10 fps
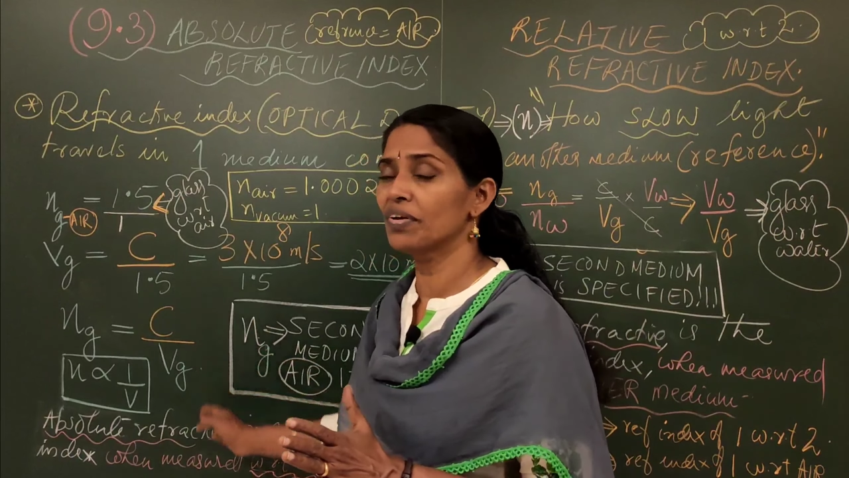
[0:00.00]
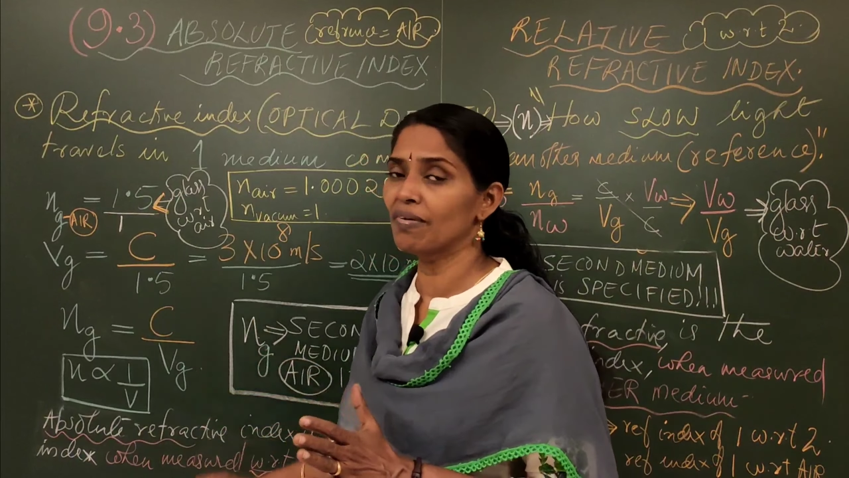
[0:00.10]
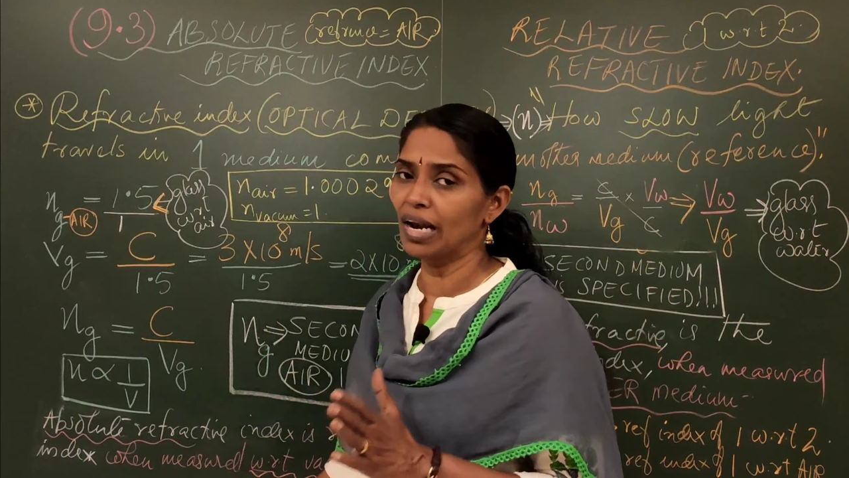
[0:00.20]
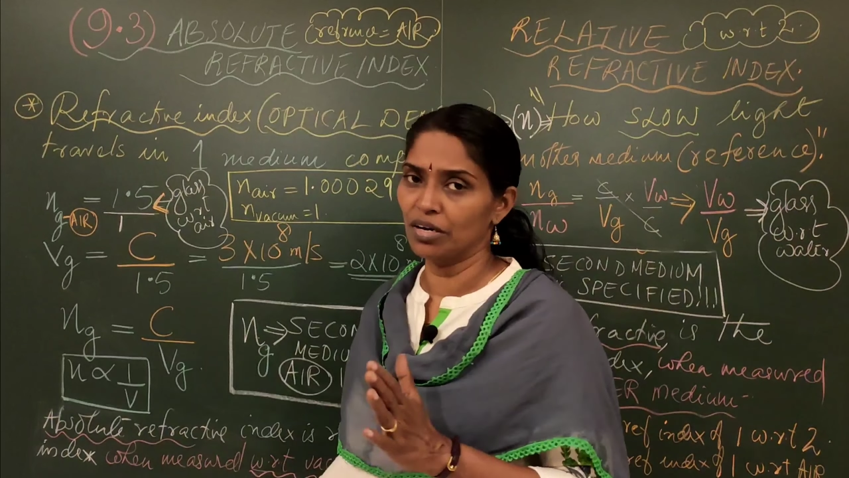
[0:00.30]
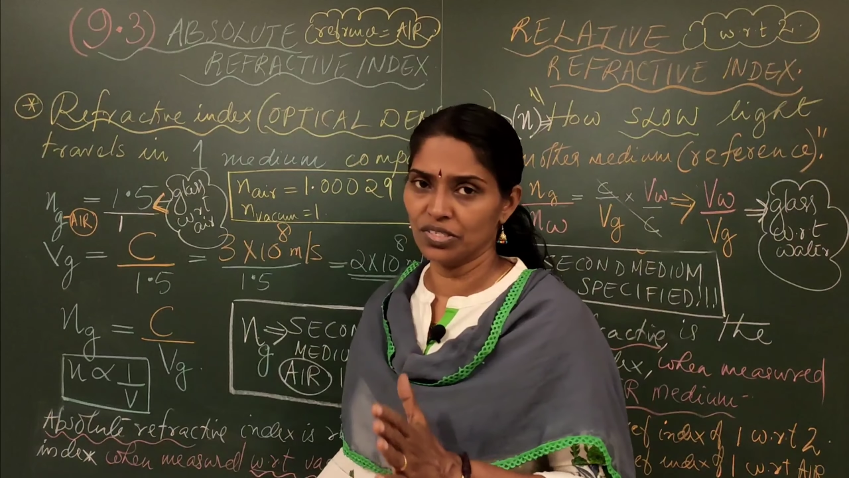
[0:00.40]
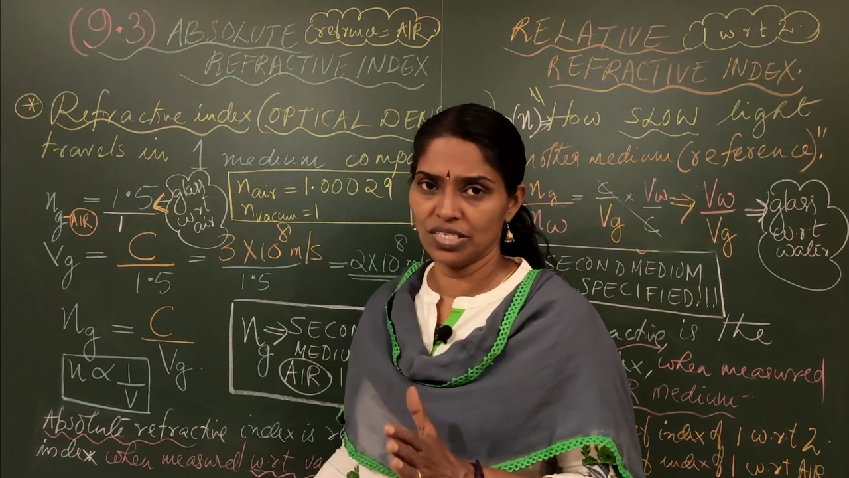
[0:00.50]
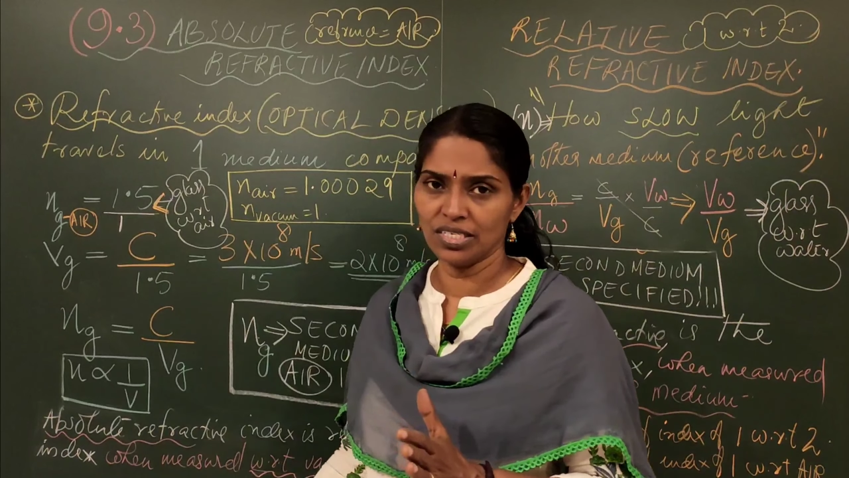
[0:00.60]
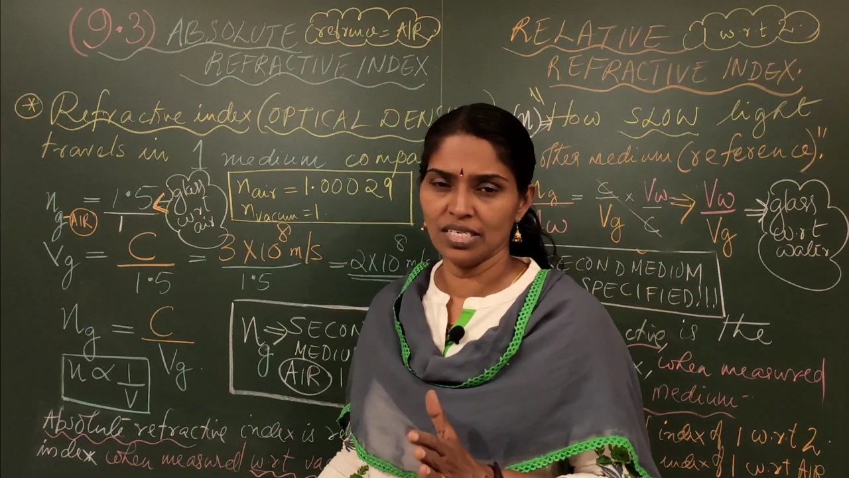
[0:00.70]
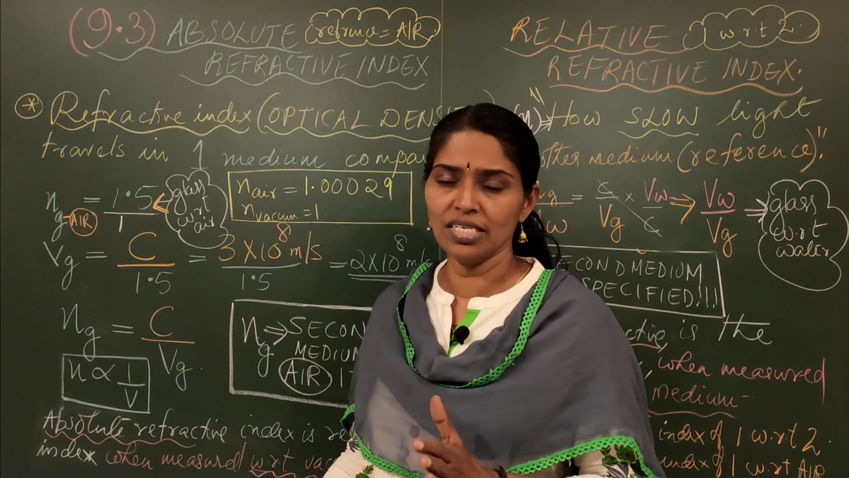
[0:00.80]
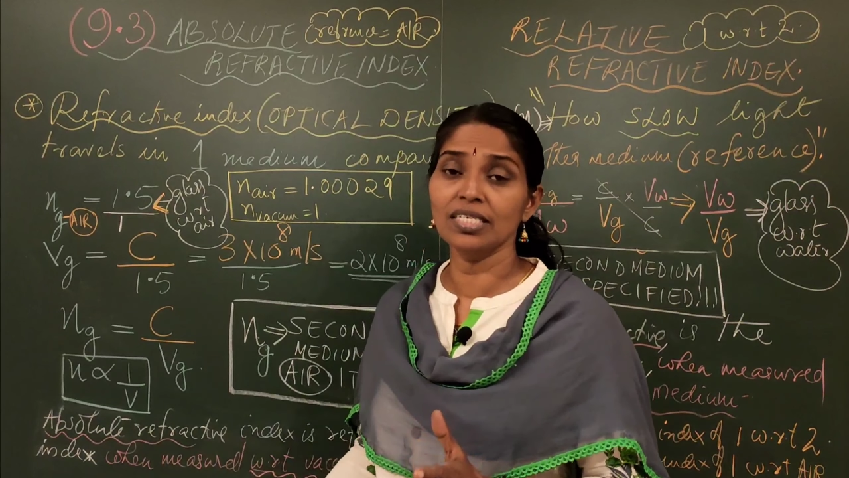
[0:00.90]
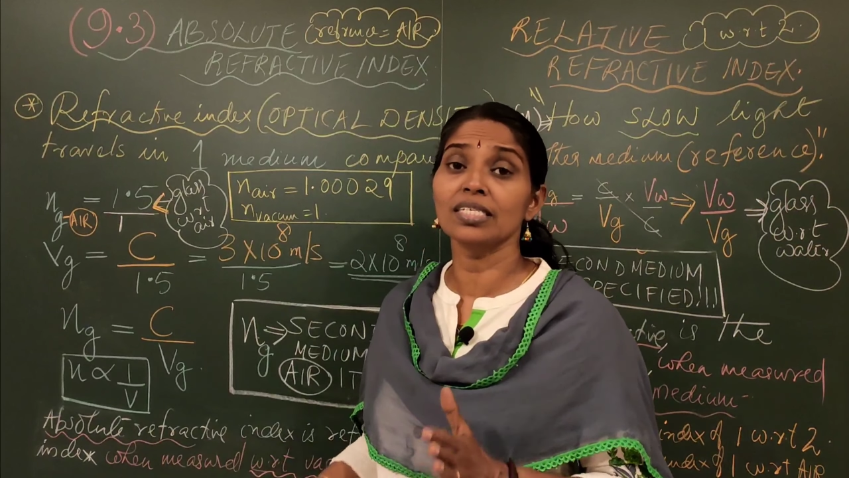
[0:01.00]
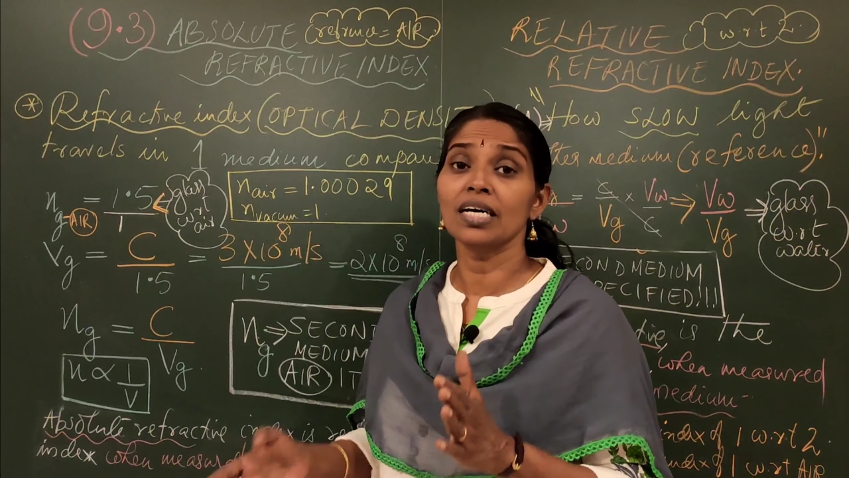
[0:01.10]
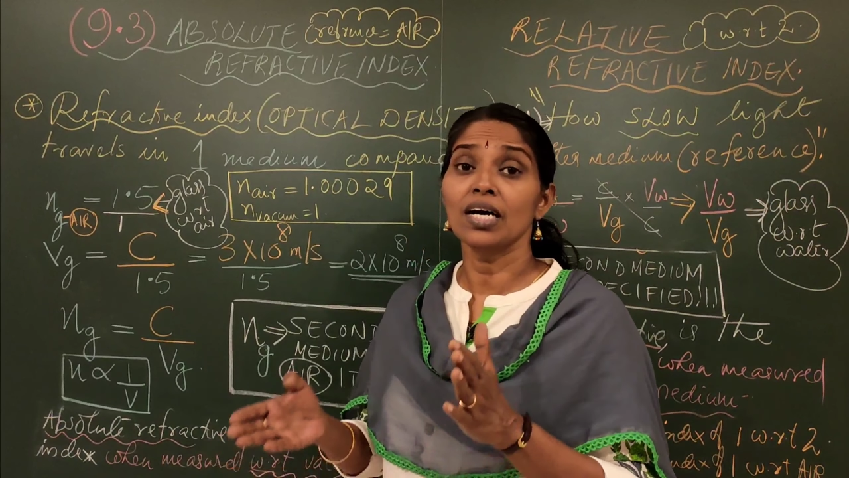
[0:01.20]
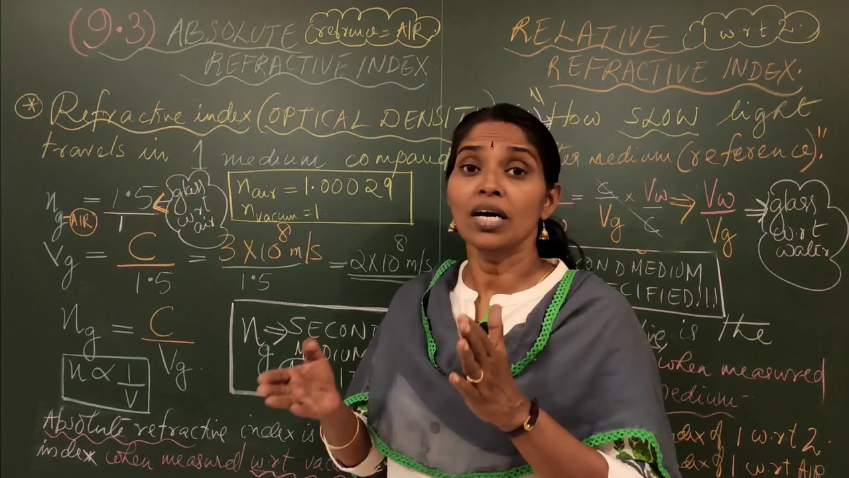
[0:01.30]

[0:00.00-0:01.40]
the velocities